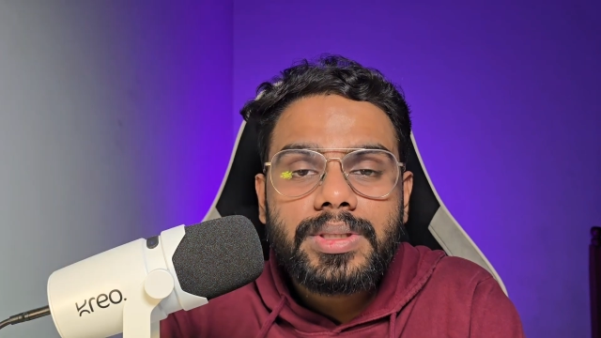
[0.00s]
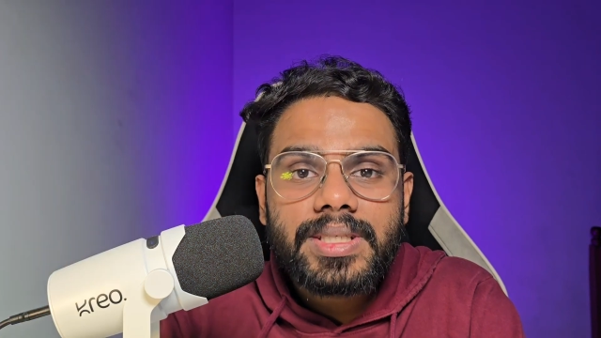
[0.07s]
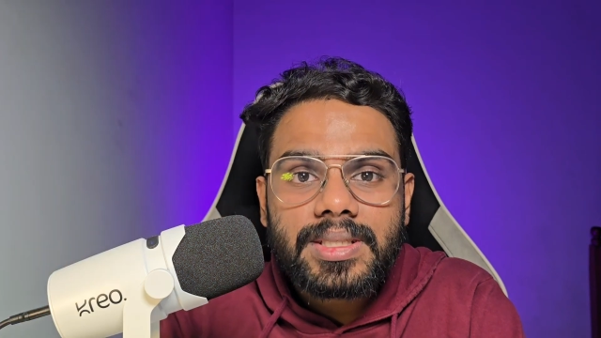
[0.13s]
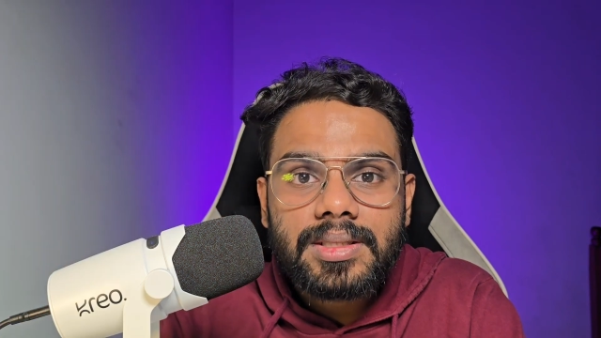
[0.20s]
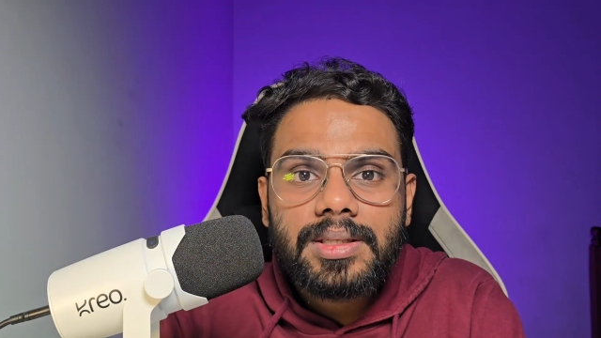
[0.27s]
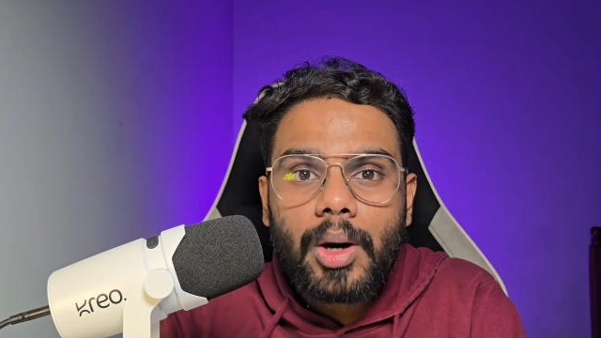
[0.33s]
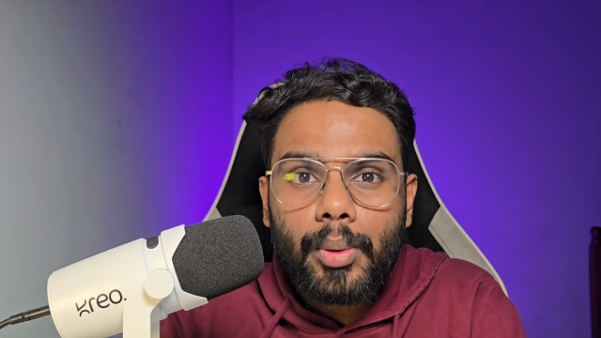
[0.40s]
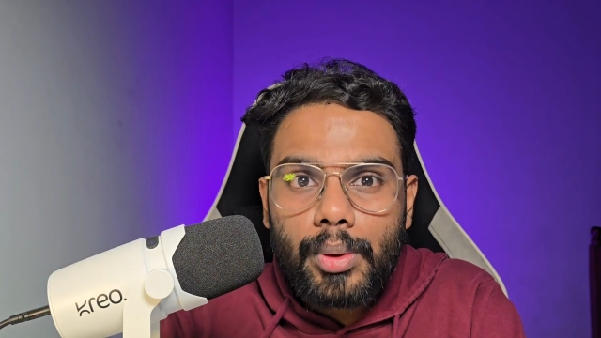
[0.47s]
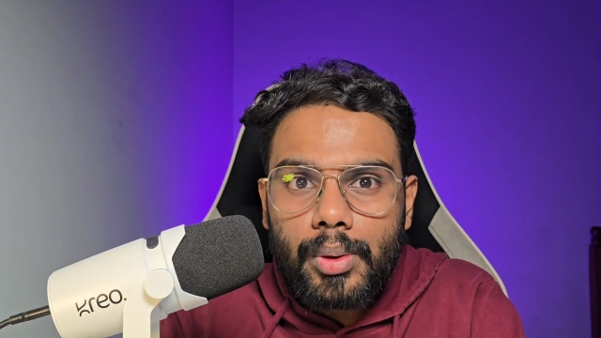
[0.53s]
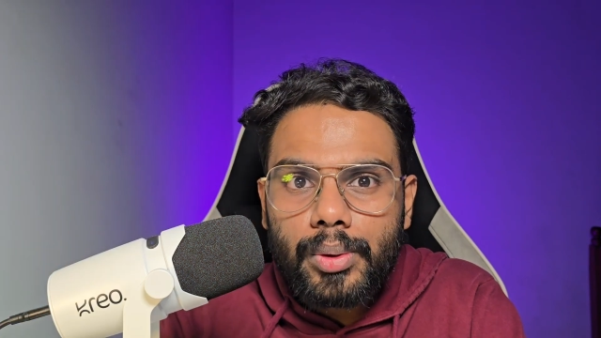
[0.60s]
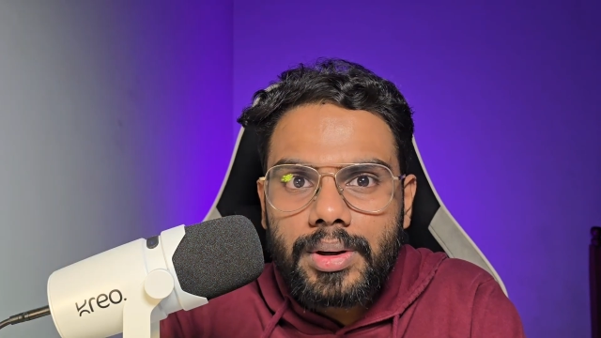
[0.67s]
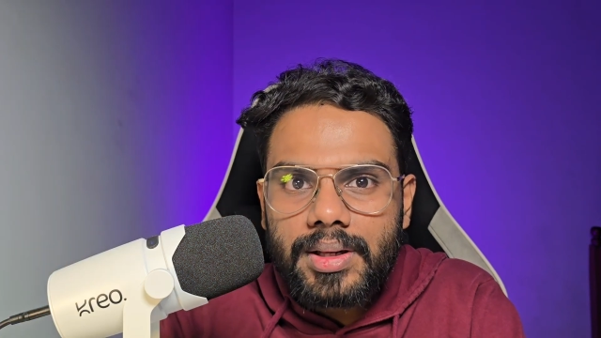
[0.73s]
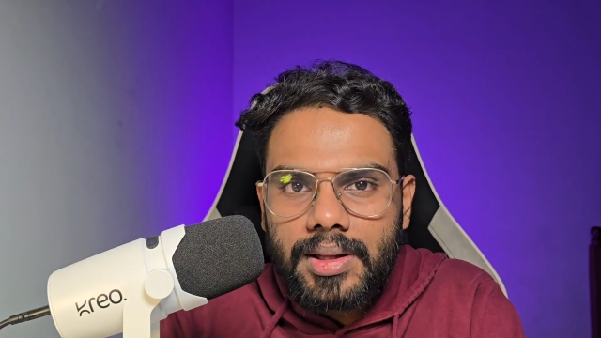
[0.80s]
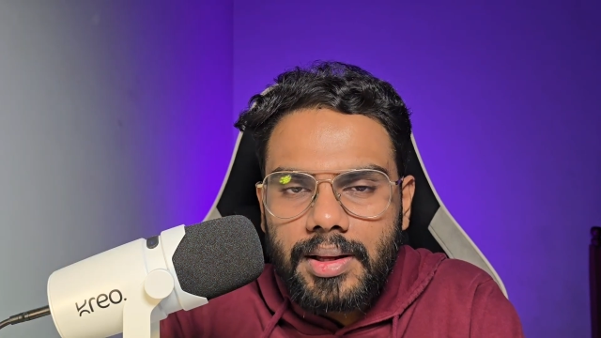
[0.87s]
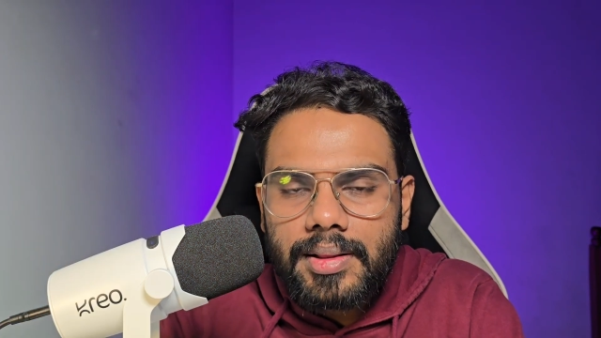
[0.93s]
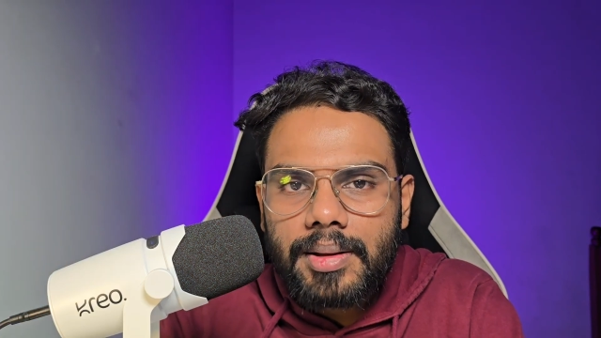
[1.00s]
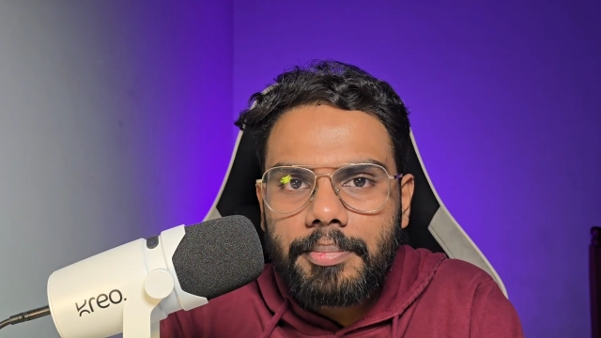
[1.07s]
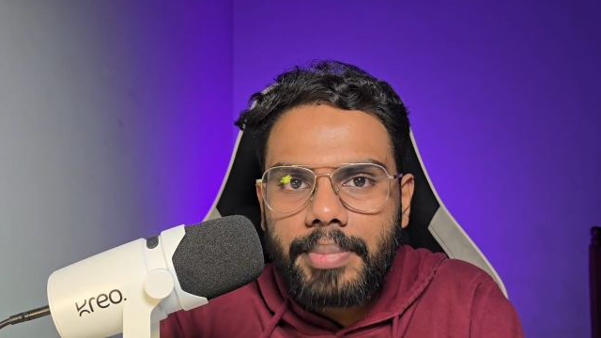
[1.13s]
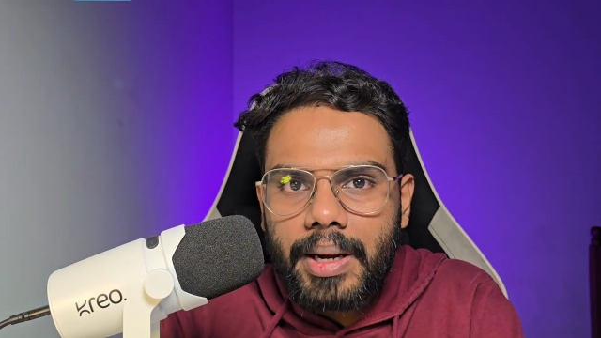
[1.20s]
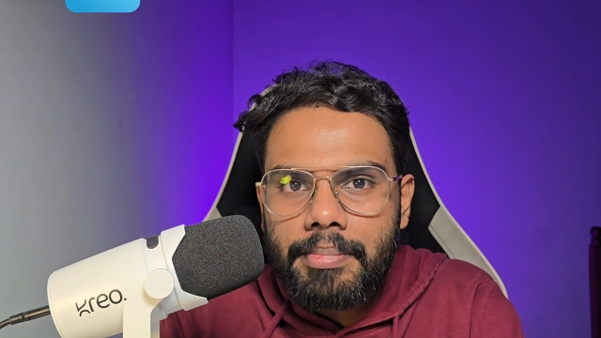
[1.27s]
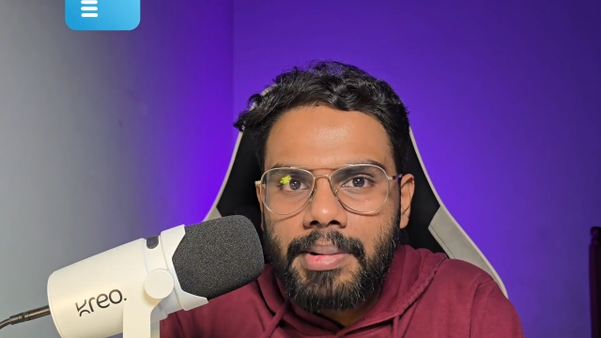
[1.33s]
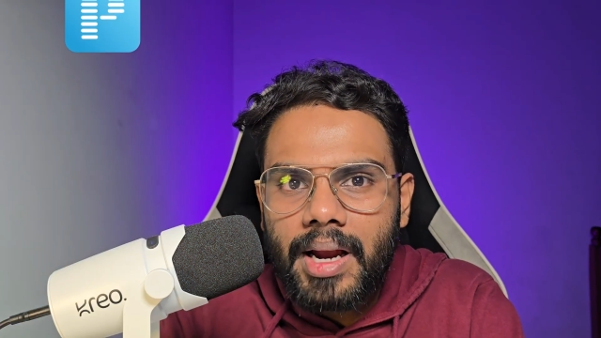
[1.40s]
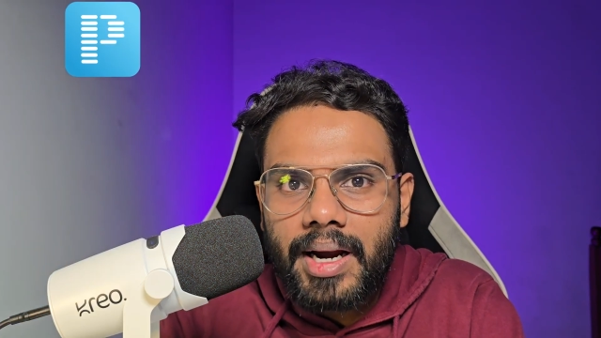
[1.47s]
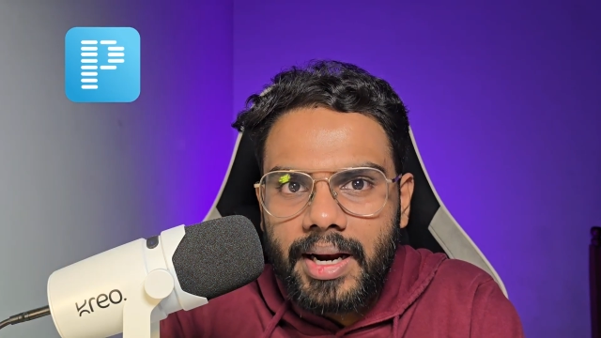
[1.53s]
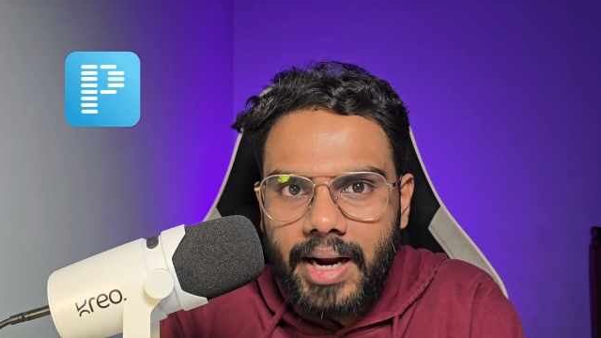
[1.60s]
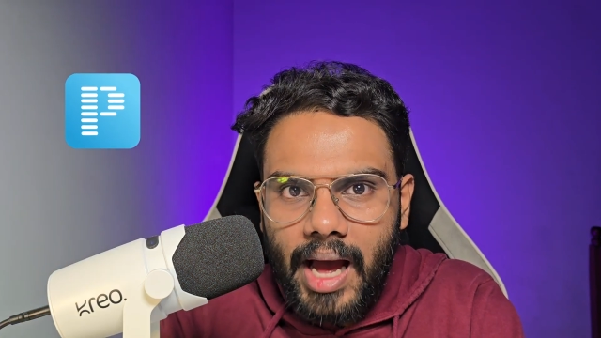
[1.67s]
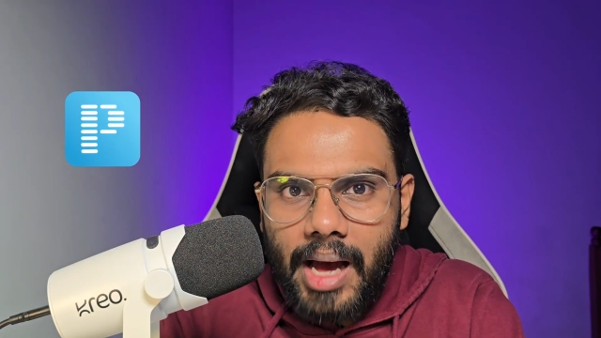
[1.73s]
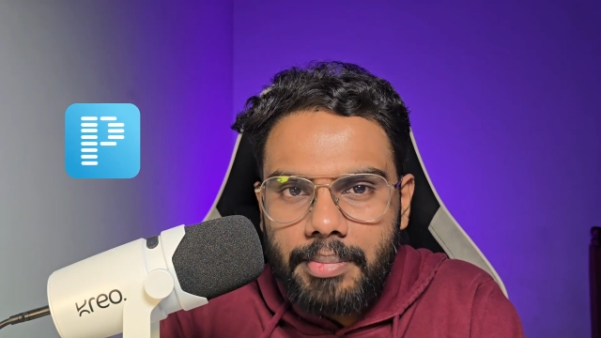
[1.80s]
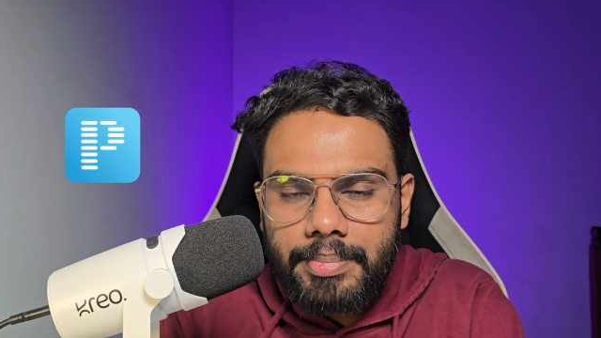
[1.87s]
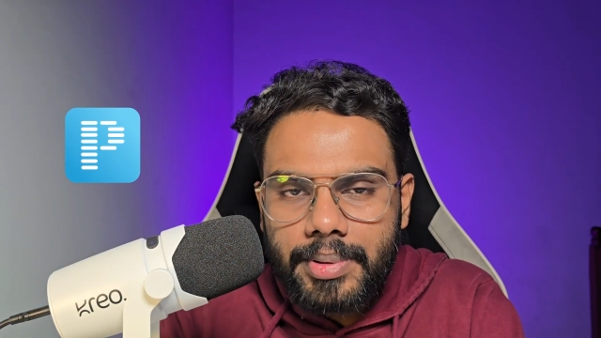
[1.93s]
Also, just download the
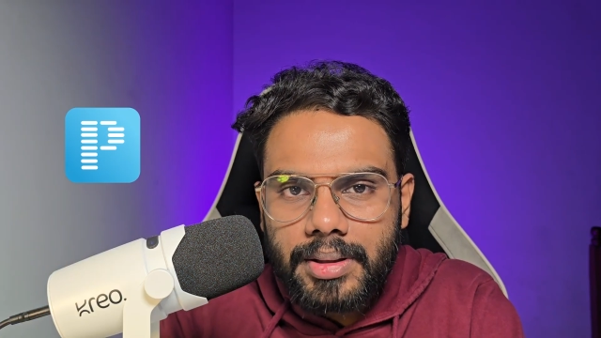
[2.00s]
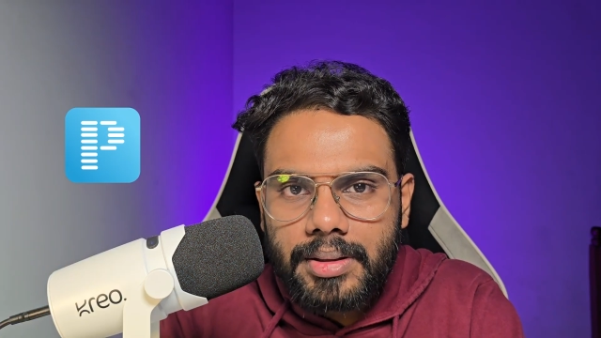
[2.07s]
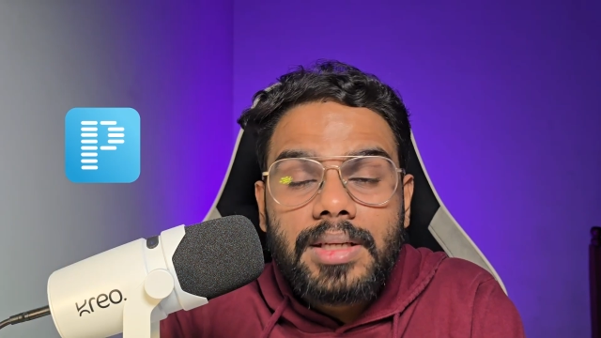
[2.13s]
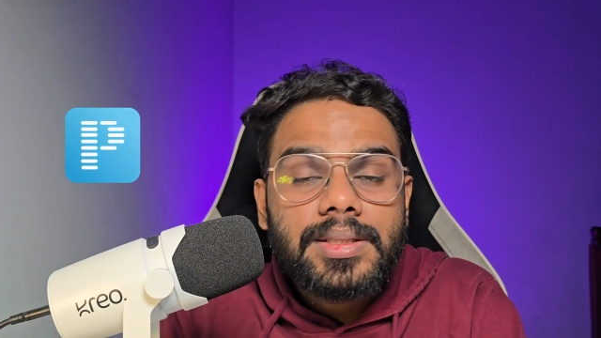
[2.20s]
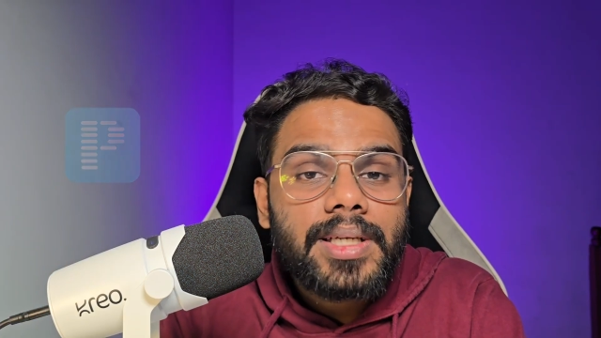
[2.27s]
PrepLadder app